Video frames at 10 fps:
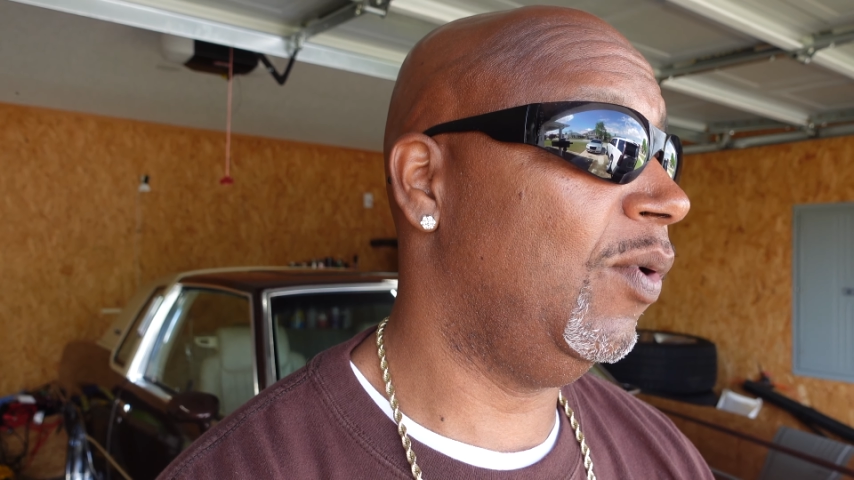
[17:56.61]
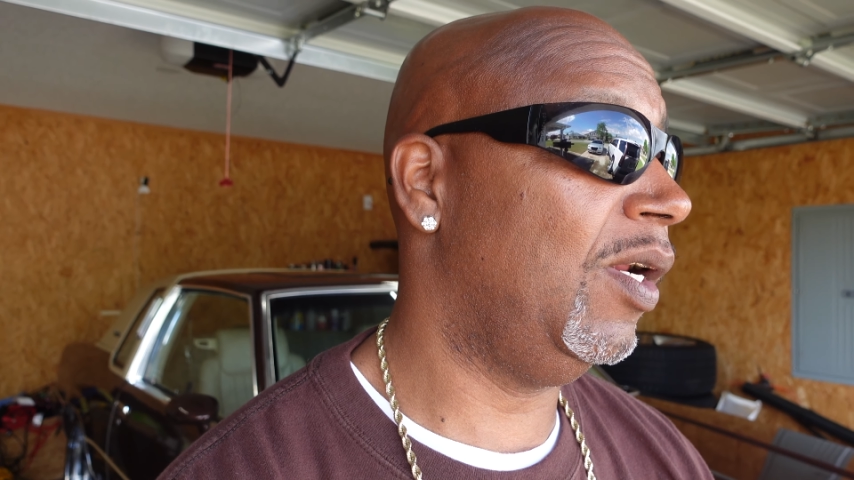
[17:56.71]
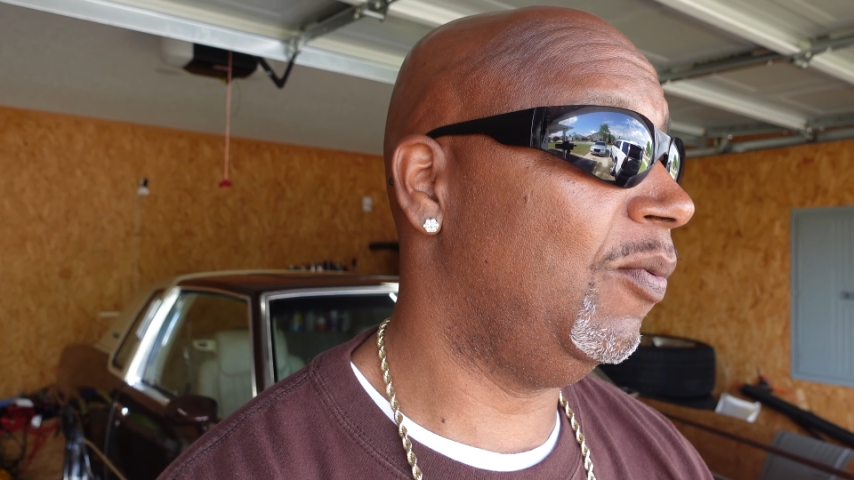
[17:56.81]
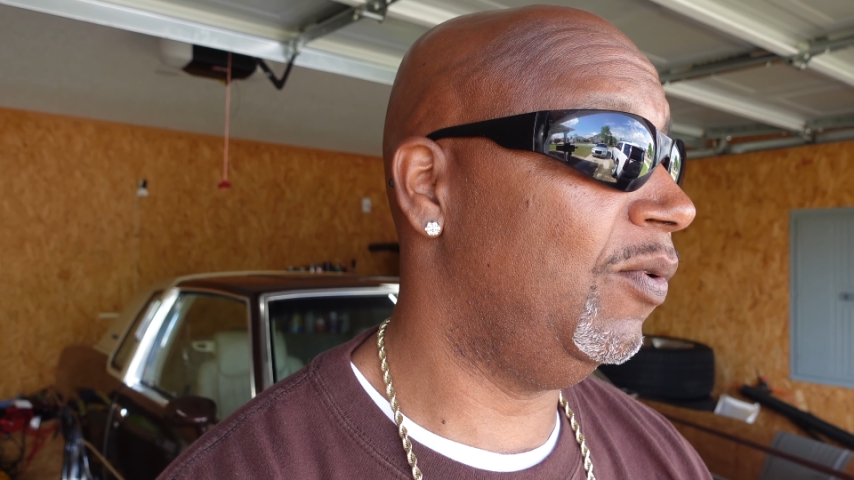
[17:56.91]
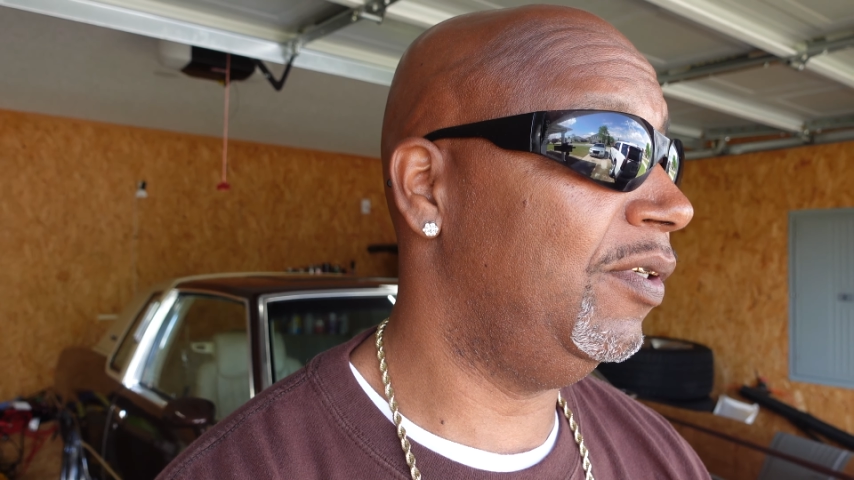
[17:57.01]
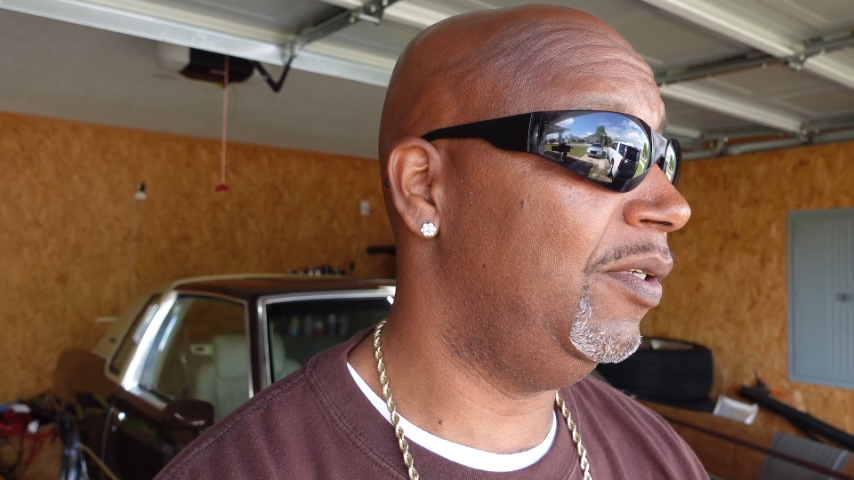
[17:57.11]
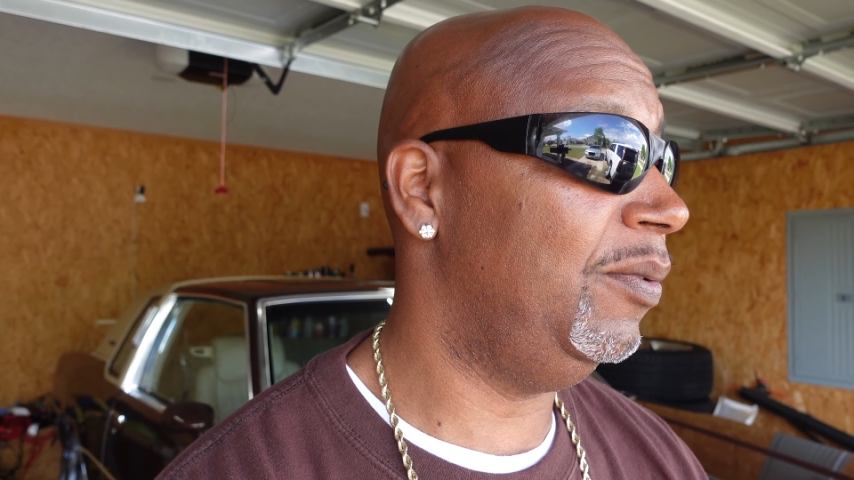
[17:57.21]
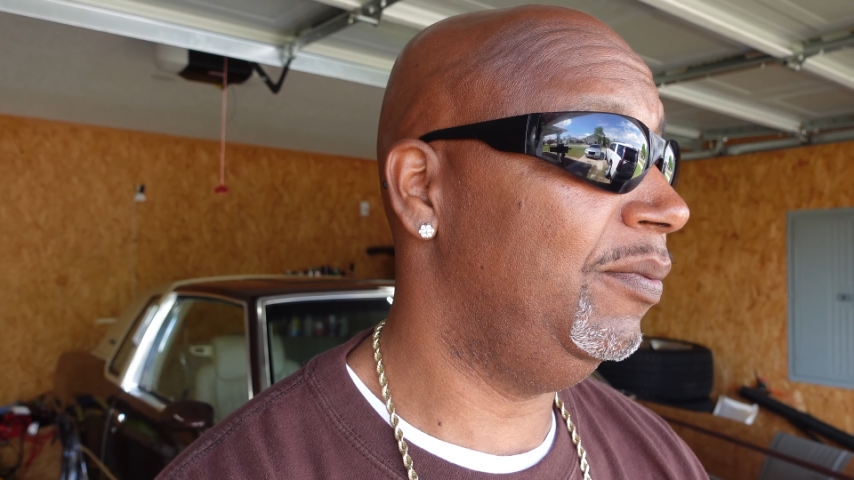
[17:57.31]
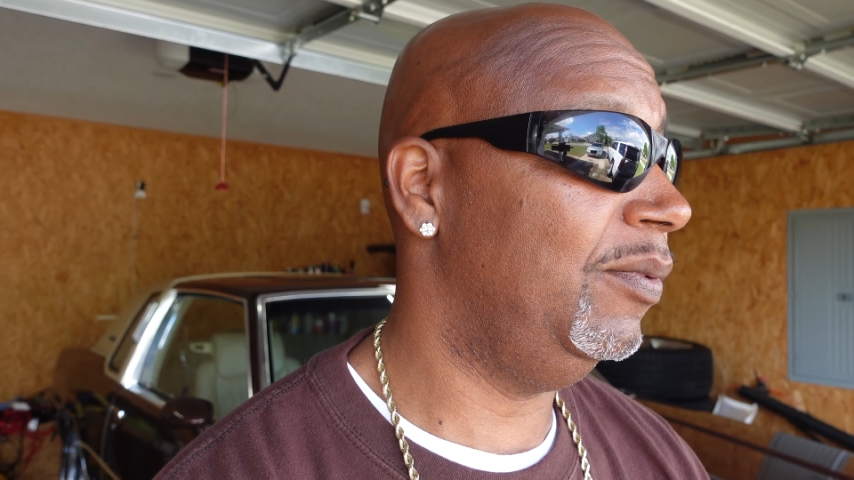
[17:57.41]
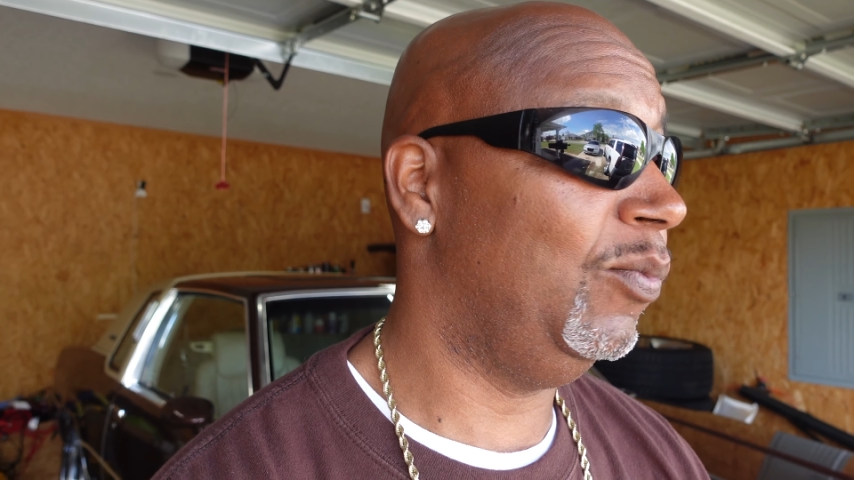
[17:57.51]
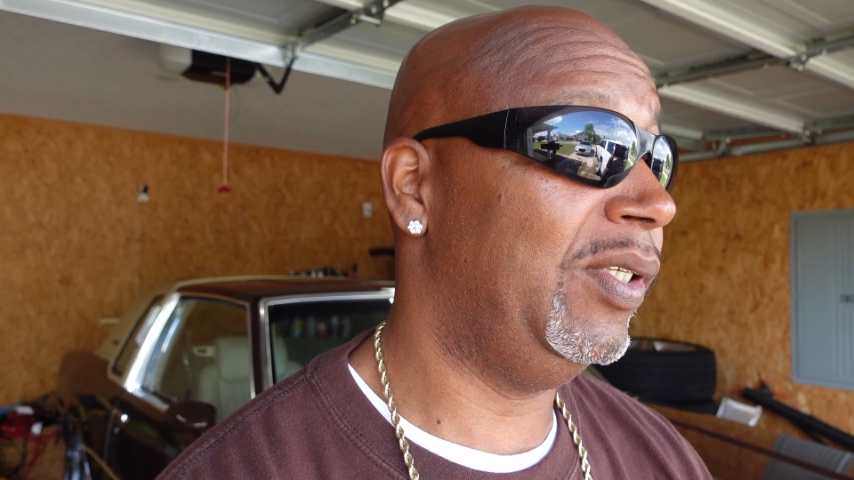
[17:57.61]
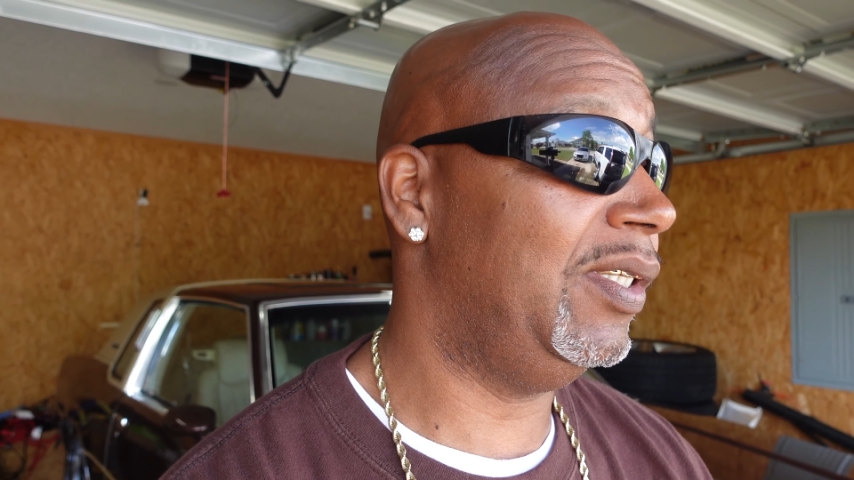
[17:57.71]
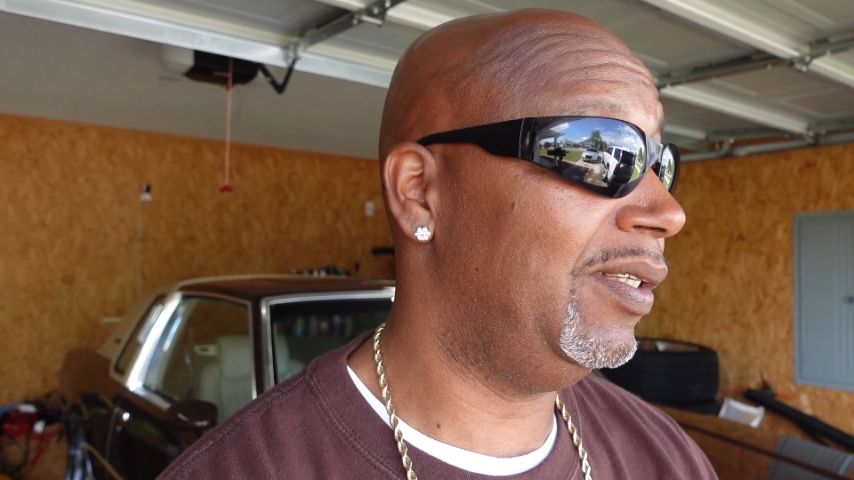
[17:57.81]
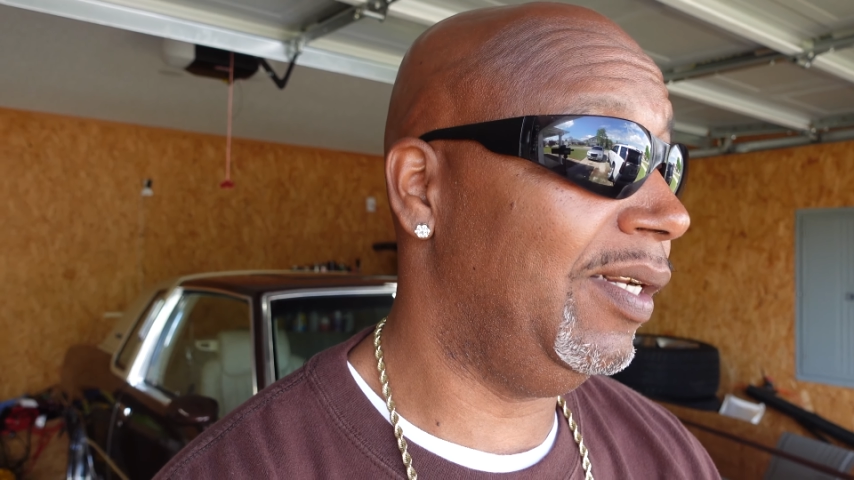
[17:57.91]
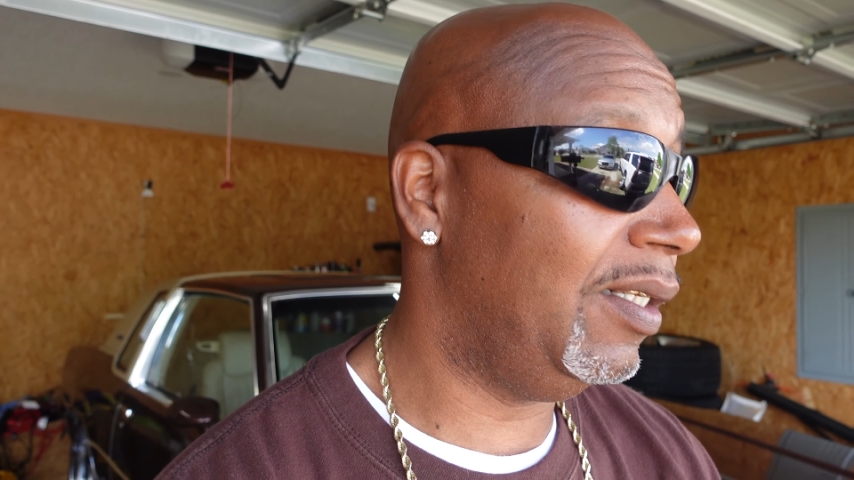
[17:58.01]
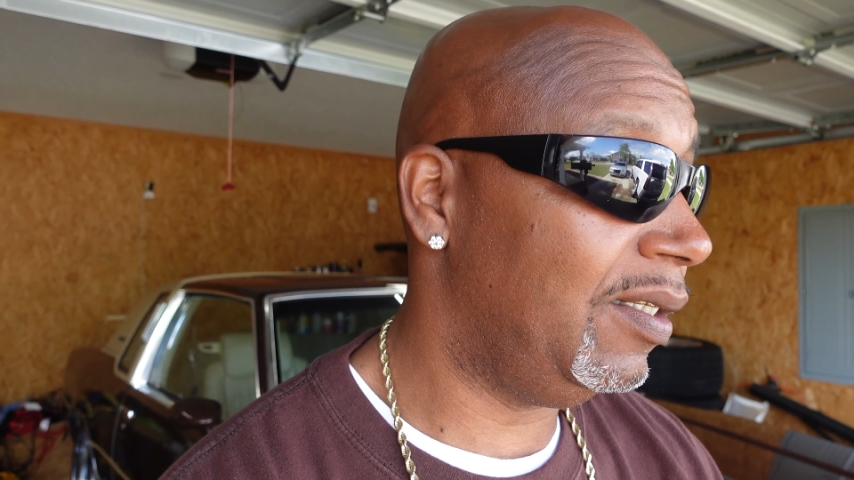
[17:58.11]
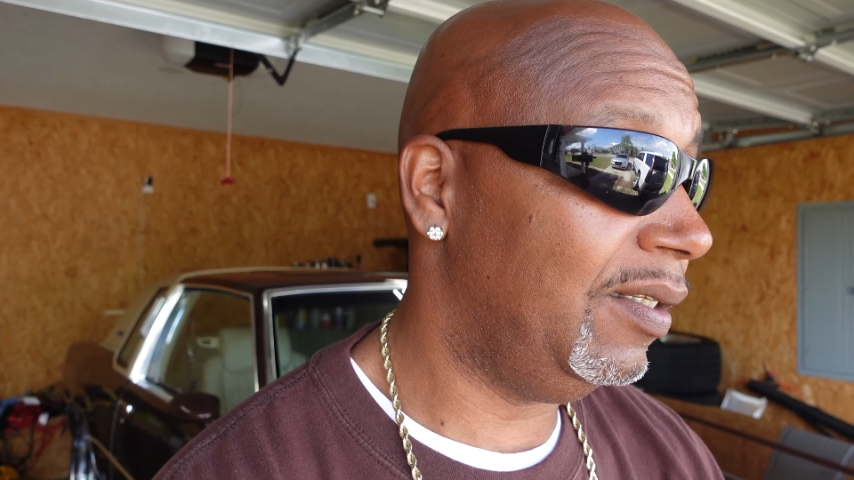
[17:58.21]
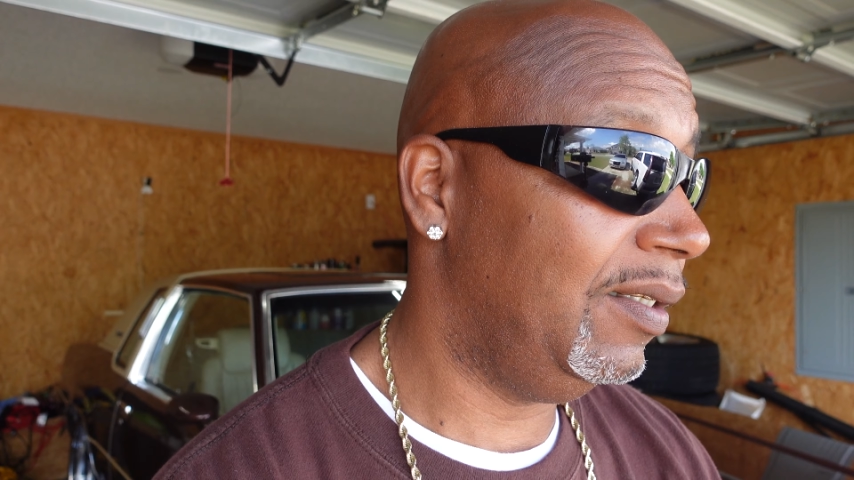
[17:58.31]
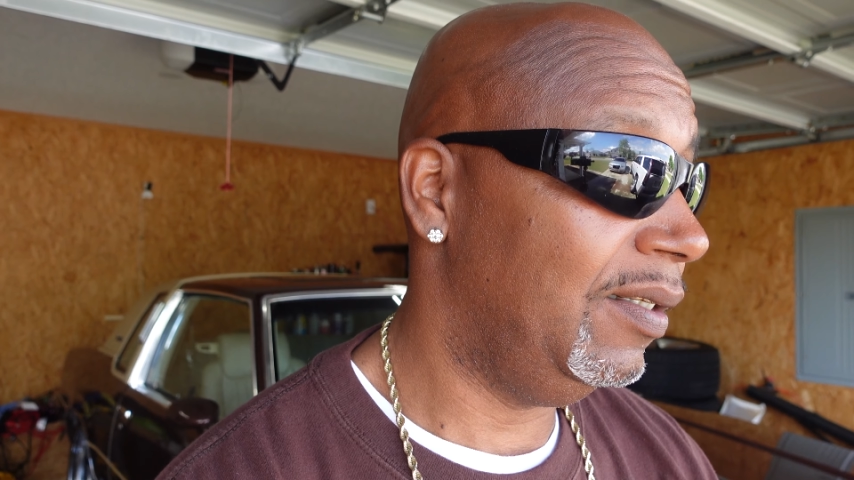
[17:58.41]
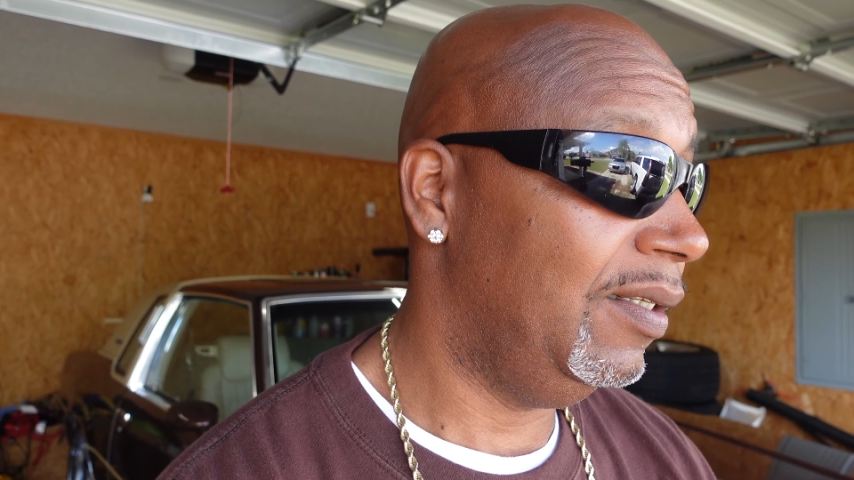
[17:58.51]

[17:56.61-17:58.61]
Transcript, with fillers: what I want to do, which is nothing.